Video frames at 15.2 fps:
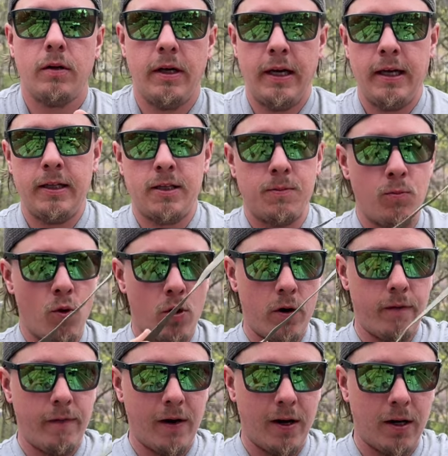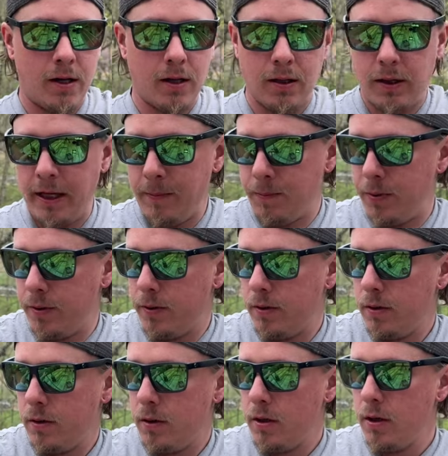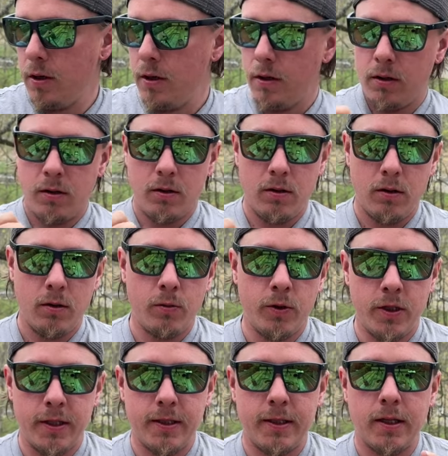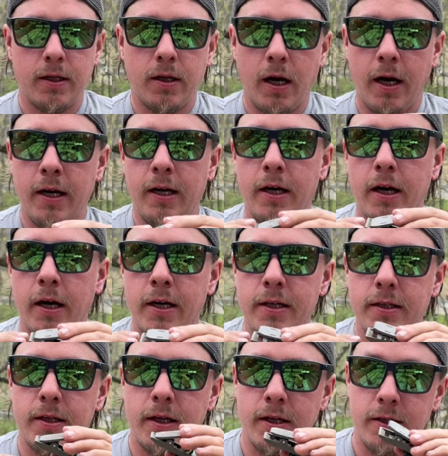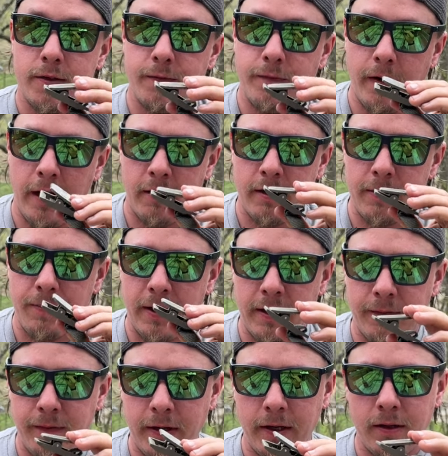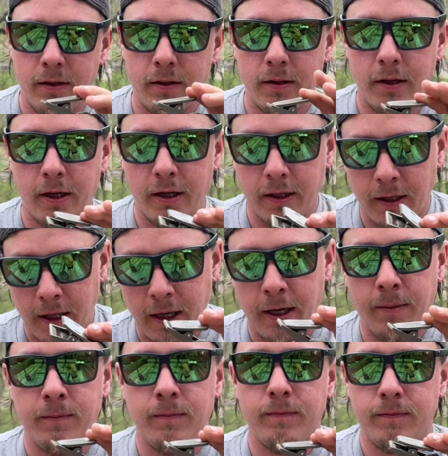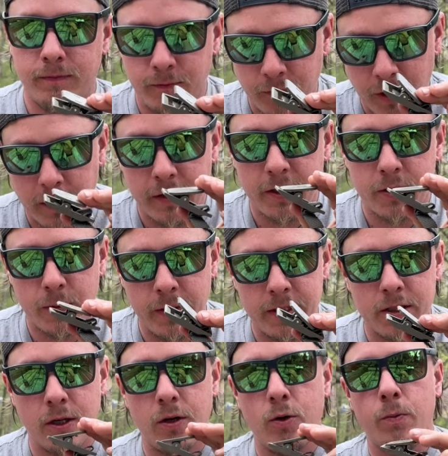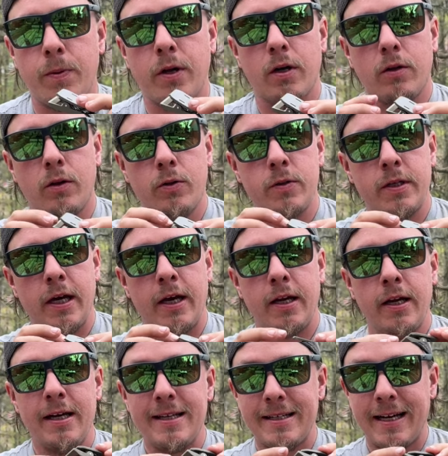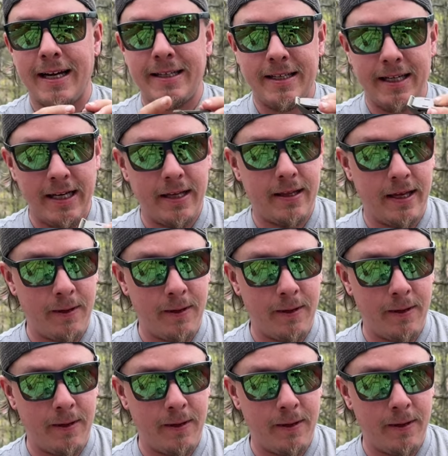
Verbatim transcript: It's more of a clip which is kind of nice. It's very beefy. Like I'm really squeezing to open and close that. It's got teeth.